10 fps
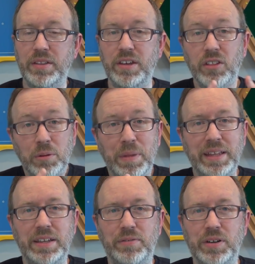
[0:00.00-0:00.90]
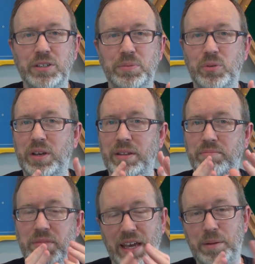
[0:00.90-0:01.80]
The other main difference
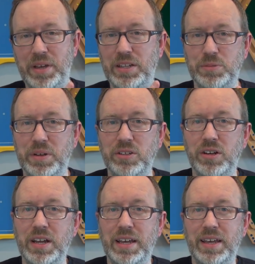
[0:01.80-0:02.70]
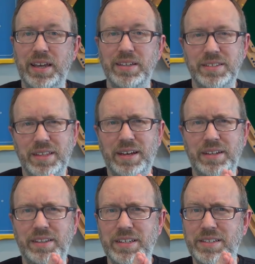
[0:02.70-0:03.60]
between Ganymede and Splendor is
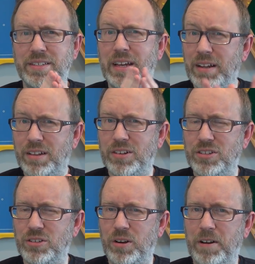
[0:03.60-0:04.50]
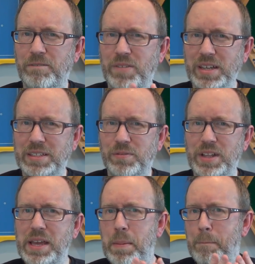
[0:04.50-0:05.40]
that the settlers are
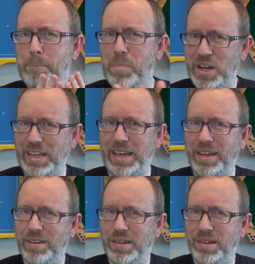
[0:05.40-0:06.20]
effectively money.